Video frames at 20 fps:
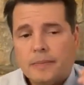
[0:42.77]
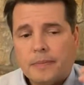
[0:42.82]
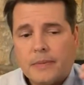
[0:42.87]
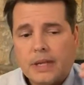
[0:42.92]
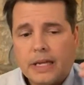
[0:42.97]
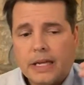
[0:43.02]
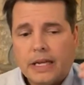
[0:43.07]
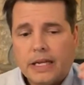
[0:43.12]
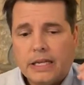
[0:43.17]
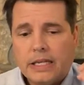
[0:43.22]

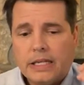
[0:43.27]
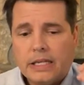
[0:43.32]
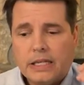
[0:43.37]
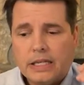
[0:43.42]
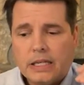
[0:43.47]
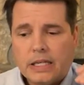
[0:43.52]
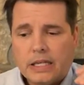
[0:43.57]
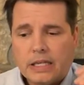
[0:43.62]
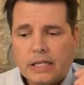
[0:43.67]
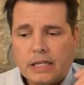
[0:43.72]
And
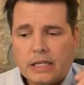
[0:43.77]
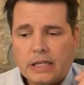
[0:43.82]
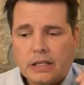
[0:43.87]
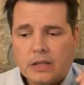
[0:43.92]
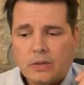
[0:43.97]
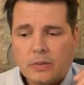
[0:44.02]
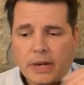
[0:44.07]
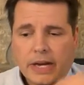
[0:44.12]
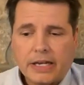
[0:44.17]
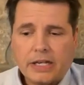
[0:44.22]

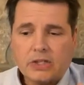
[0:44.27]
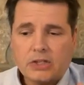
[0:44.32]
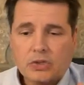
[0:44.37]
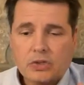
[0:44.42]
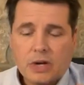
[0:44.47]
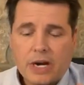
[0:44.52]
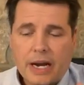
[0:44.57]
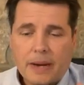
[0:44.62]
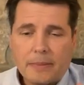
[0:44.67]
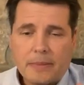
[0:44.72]
the way I
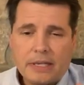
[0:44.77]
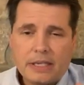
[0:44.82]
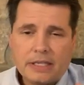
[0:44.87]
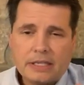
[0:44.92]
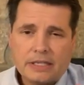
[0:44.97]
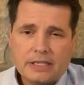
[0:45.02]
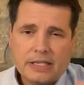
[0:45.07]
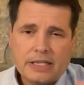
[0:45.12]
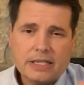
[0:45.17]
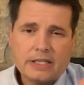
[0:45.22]
describe it
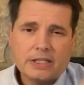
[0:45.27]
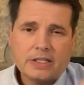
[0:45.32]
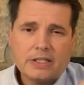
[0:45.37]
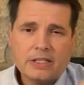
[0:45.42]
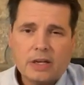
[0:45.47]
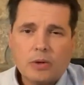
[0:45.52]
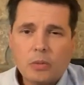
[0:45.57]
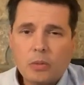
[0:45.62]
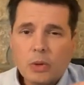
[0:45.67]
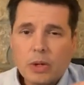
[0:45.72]
is this, is
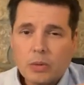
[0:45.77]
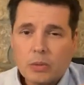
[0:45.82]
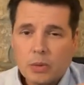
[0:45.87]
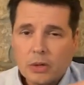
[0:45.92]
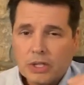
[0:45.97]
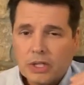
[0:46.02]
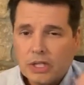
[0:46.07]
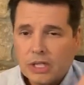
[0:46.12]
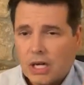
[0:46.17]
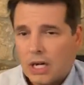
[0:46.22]
that when we're
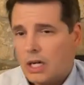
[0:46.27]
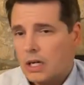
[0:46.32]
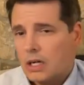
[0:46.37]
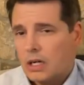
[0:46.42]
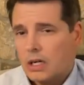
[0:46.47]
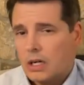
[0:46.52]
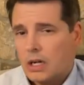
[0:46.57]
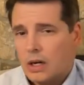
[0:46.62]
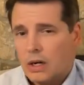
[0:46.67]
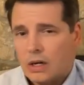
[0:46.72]

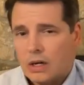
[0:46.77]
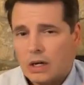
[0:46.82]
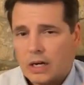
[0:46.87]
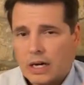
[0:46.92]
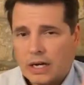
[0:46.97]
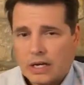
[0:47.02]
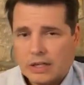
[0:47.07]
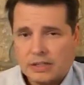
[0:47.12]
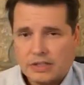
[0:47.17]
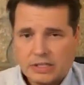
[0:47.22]
young, our
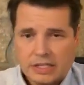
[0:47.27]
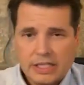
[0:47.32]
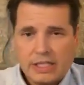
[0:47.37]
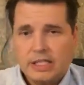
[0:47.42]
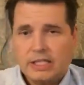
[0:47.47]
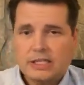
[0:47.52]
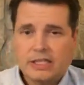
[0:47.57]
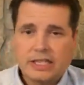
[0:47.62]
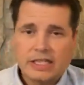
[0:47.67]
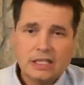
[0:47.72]
skin
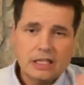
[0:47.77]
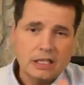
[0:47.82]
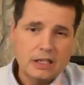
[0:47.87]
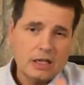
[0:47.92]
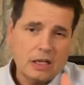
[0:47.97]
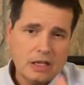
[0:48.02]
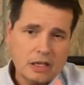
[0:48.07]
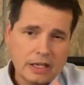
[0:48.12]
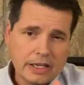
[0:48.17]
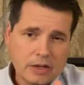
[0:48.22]
is like
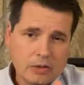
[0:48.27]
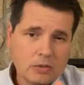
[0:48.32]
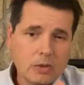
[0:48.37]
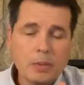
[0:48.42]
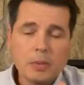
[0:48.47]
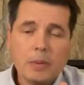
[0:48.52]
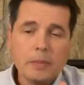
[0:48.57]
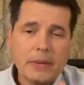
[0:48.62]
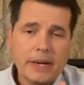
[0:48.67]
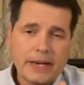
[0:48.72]
a
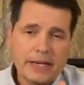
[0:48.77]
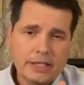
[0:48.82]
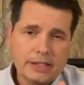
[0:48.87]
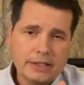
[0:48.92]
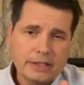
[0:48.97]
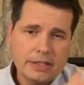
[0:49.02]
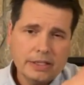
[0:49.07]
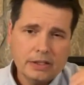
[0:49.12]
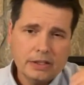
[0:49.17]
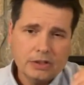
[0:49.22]
rubber band.
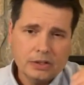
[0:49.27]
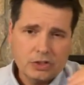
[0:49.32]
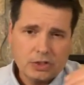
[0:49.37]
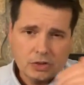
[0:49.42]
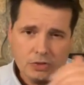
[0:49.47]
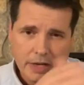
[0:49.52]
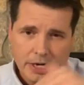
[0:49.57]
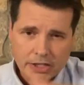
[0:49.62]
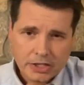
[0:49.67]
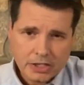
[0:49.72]
It'll
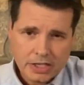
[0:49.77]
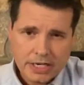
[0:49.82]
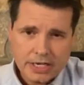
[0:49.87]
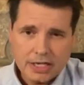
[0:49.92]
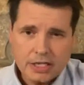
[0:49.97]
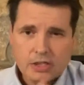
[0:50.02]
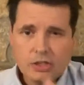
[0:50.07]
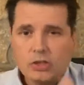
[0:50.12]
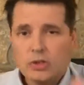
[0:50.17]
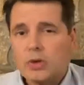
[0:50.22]
stretch
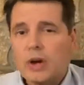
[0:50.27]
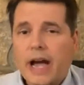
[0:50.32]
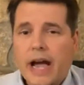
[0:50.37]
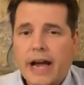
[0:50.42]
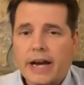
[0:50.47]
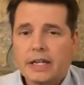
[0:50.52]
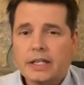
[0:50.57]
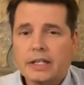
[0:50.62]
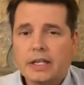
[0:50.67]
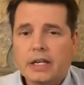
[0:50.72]
and
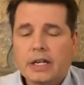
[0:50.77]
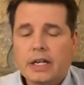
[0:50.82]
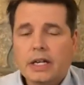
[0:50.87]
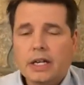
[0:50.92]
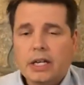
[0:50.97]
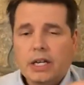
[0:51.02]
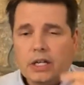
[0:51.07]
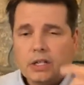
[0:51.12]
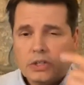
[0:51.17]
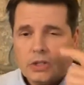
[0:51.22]
contract.
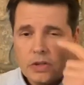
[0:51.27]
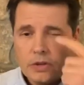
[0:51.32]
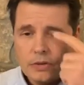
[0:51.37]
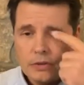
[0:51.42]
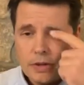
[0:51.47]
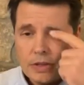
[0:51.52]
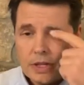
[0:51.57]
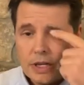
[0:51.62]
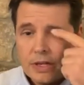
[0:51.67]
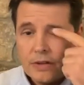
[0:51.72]
So
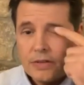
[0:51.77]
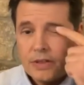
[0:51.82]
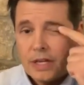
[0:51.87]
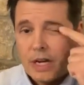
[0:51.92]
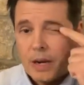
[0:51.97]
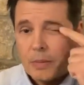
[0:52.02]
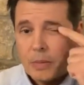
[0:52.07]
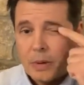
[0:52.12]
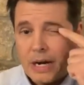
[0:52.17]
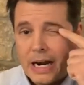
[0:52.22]
if you think of the
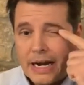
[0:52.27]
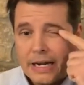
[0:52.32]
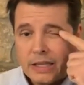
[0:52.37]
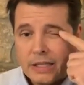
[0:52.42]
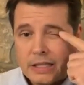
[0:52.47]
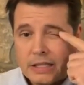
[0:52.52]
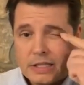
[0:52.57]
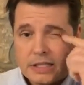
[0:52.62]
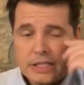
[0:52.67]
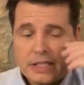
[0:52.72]
upper
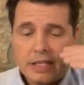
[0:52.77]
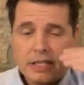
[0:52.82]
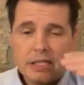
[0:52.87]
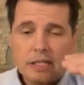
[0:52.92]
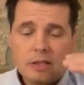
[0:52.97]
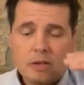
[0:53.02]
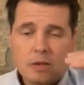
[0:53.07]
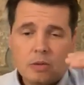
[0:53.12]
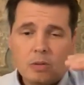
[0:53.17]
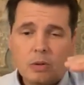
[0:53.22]
eyelid
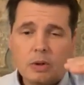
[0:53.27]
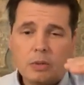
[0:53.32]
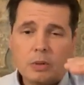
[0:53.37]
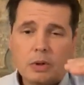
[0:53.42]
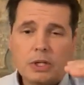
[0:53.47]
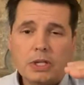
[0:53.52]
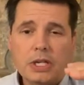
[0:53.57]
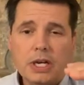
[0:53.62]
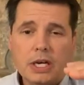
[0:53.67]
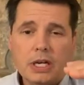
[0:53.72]
skin, when
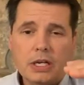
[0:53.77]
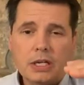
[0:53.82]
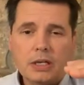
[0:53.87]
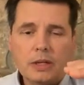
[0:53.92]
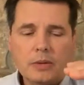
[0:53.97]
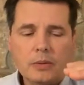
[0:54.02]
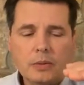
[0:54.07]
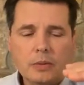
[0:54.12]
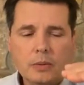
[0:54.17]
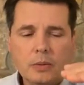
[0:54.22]
we're
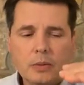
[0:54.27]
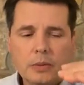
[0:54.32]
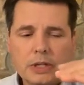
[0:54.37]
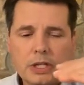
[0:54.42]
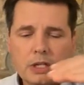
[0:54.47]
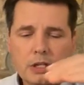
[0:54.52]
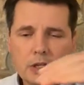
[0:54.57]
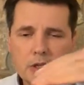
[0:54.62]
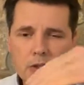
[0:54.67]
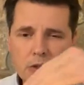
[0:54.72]
young, we
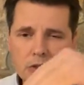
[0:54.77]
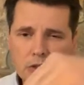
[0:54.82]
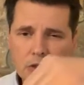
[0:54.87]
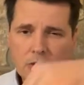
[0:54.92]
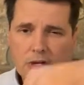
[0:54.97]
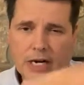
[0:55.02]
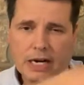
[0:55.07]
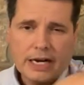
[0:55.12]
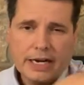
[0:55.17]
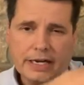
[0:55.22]
close
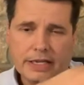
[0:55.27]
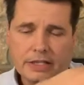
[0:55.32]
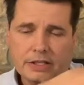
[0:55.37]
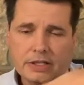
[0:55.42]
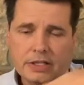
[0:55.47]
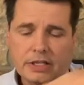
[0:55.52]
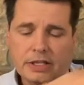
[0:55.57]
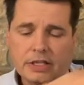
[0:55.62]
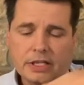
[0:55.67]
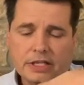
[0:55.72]
our
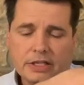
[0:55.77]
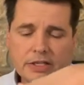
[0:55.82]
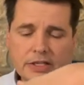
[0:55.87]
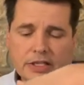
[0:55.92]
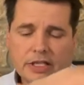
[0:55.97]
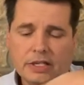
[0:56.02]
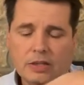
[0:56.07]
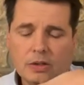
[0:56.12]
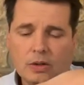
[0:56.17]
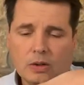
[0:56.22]
eyes and that
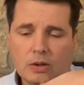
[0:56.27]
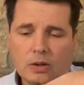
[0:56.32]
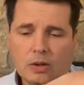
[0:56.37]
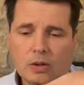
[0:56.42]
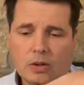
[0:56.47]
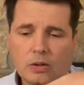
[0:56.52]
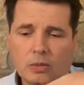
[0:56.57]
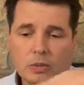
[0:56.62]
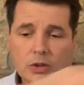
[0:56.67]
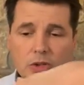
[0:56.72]
skin
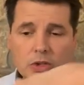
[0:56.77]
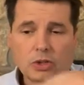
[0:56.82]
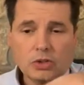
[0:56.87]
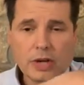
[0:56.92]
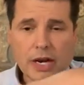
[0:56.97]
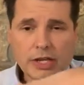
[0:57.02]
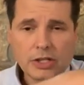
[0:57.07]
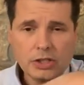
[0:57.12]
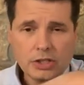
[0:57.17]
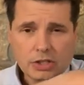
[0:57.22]
would
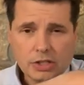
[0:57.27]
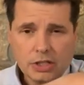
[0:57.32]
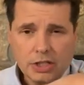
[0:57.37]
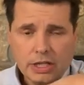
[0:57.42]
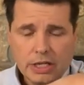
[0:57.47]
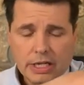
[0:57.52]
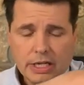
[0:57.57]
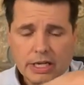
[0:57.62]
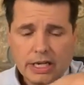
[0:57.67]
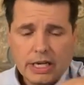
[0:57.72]
stretch.
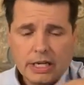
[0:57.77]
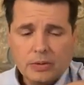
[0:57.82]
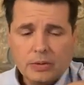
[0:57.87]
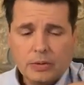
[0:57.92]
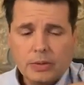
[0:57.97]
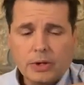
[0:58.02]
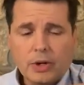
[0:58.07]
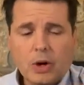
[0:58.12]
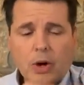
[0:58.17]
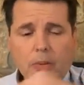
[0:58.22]
And
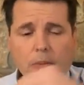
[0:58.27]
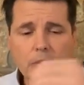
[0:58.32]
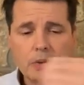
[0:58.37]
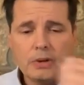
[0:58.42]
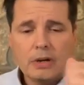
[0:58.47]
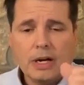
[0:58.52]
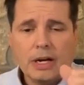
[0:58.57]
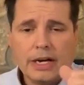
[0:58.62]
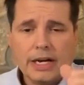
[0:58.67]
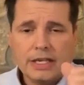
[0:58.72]
when we open
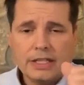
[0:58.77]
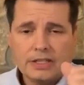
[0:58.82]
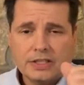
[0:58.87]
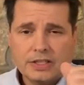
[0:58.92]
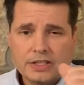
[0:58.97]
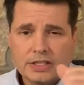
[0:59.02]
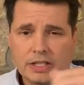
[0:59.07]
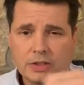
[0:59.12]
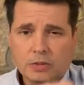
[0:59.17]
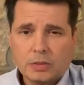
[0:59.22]
our eyes, the
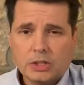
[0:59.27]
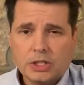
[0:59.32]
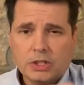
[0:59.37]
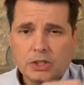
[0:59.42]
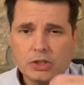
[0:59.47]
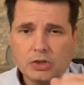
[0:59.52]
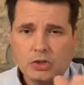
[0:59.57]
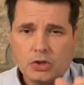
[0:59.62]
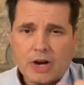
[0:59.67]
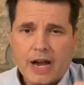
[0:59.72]
skin would
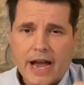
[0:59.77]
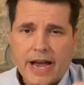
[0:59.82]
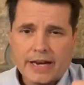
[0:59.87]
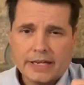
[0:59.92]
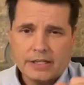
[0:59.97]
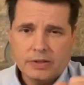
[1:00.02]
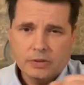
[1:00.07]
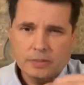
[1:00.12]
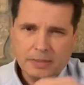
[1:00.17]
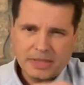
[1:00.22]

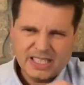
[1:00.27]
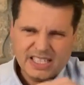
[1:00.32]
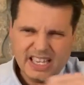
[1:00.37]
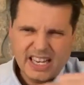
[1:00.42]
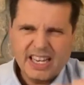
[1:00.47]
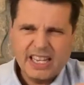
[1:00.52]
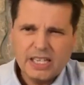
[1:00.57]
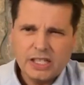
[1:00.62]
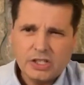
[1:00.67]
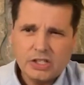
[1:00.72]
contract. It would
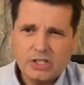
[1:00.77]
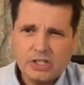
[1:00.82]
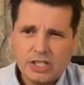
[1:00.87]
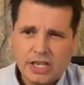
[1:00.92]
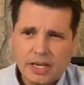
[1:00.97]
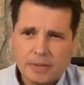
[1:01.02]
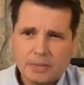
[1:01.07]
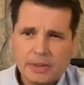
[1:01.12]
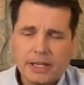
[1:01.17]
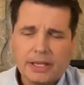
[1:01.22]
maintain its
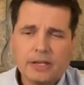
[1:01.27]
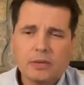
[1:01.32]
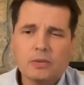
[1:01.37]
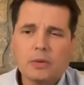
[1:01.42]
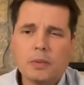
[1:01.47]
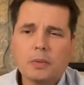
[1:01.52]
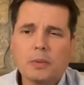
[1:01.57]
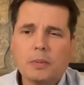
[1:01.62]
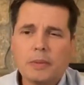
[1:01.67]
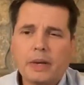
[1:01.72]
shape like a
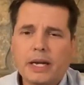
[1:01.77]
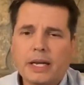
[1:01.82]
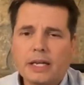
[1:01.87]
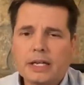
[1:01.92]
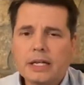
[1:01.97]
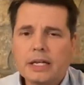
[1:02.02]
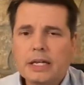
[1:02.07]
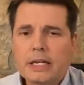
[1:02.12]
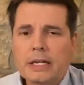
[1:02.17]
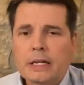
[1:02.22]
rubber
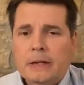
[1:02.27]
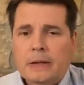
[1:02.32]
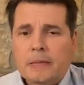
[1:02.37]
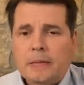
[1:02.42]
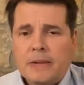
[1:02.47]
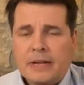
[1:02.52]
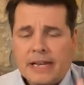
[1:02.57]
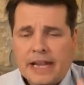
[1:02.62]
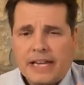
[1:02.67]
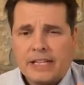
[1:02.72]
band.
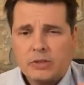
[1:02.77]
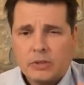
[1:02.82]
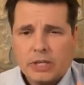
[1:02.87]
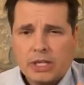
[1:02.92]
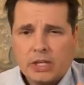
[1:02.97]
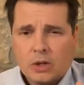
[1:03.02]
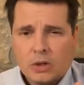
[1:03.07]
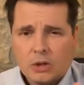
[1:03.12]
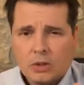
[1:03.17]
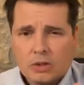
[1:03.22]
And as we
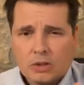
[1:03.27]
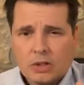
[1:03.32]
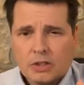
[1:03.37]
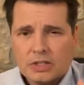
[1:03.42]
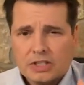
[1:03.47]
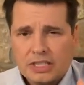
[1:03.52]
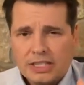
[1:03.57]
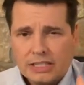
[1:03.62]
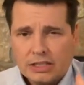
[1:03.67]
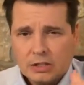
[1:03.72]
get older, our
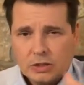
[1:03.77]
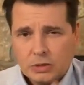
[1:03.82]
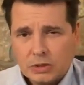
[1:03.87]
skin